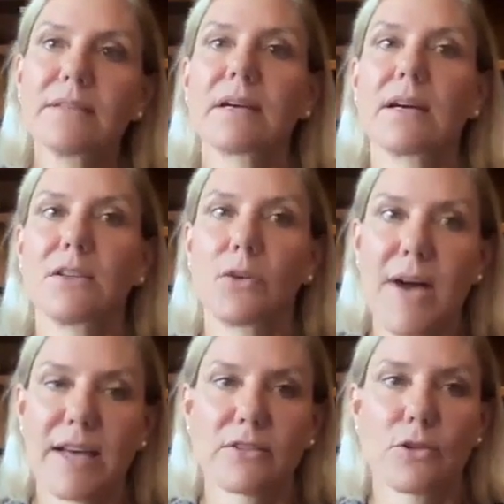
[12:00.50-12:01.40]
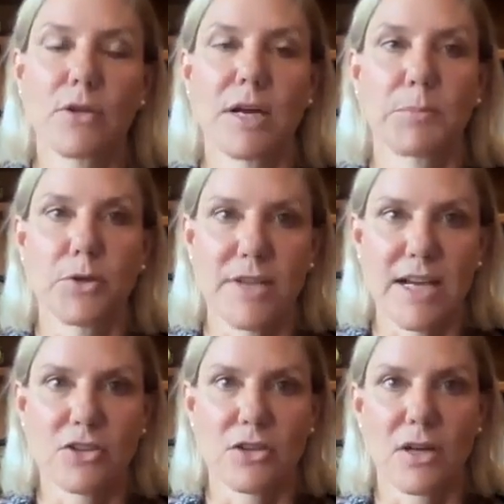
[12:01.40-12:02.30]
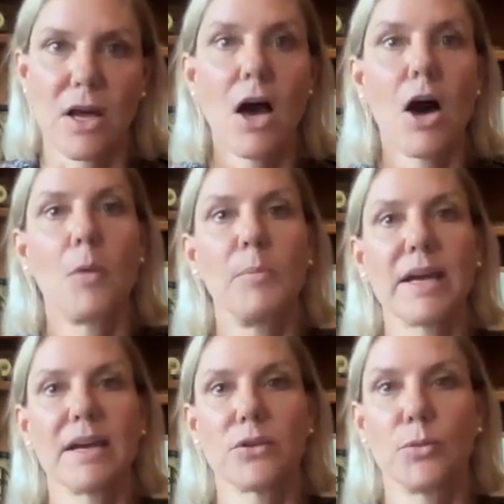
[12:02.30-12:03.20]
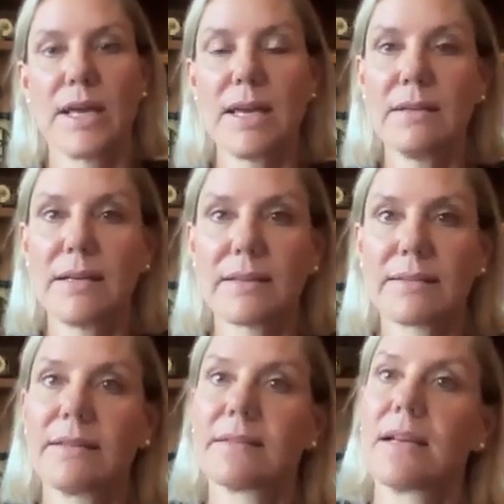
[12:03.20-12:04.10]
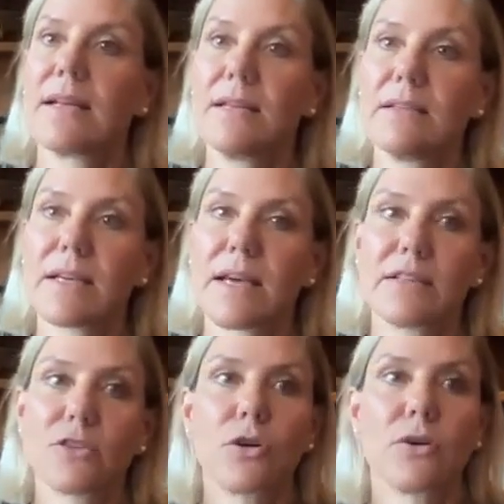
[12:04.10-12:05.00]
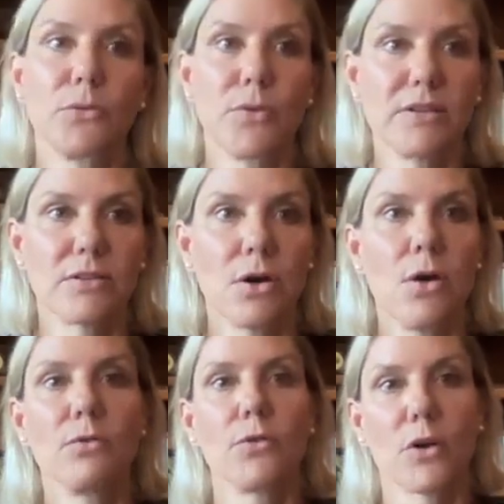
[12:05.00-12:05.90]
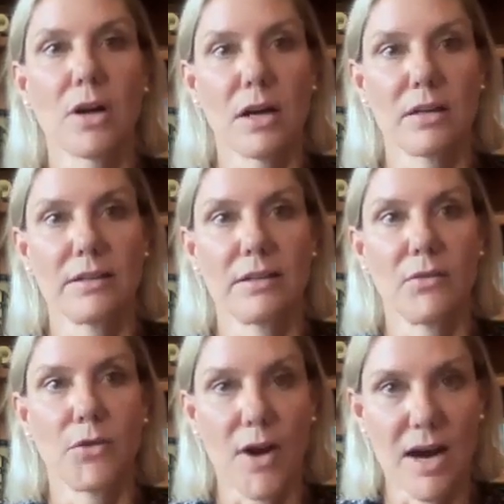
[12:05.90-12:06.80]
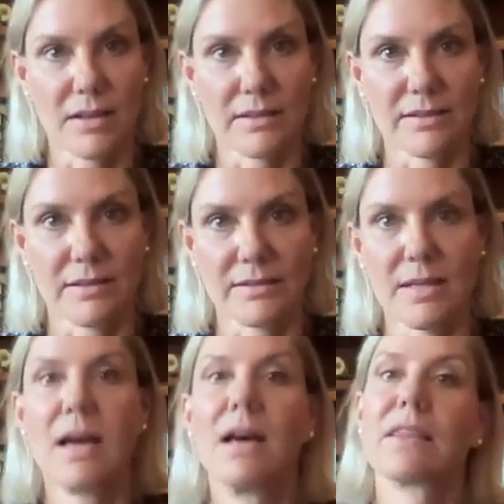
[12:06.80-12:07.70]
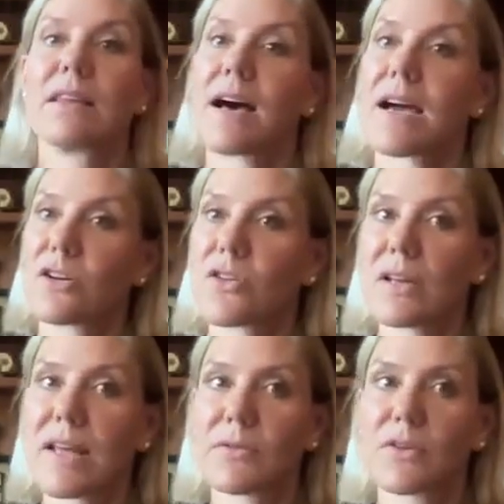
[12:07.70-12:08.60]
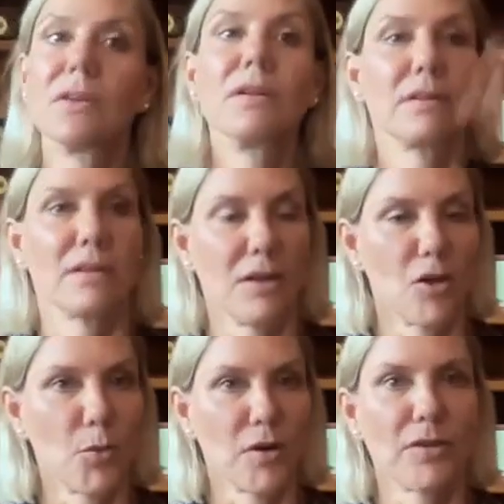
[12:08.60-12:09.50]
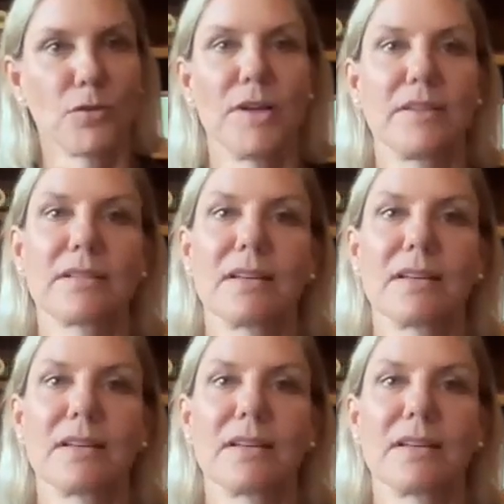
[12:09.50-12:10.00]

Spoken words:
cardiovascular protection. Omega-3 index is an indicator of risk for heart disease. The higher the level, the lower the risk.